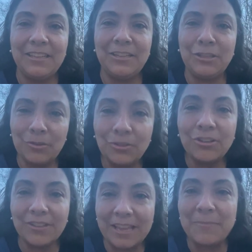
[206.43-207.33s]
you
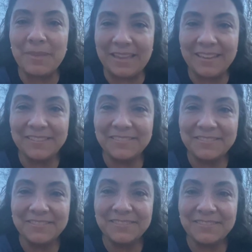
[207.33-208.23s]
look like me,
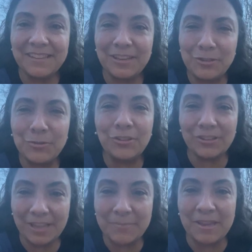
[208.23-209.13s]
and you
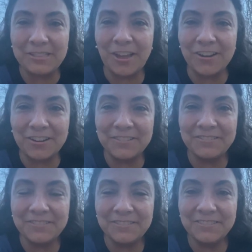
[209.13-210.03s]
look like my daughter.
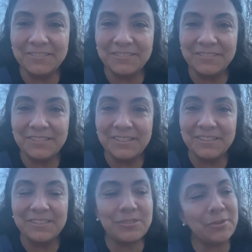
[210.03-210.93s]

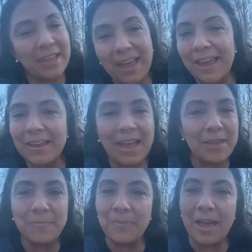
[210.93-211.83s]
So yeah,
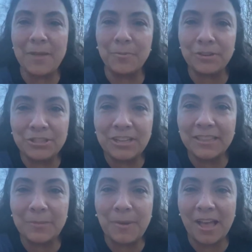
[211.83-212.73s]
I
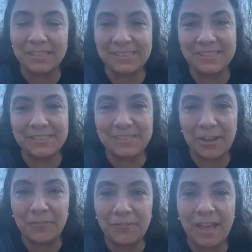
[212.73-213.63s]
appreciate the policy
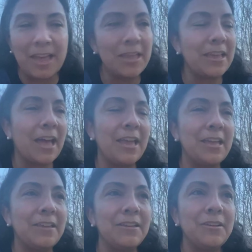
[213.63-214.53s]
stuff.
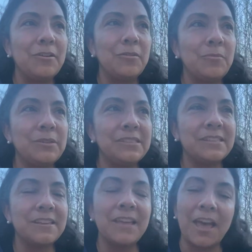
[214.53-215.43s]
I was
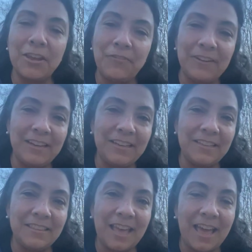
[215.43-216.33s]

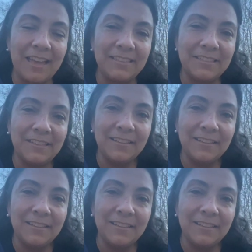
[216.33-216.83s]
confident that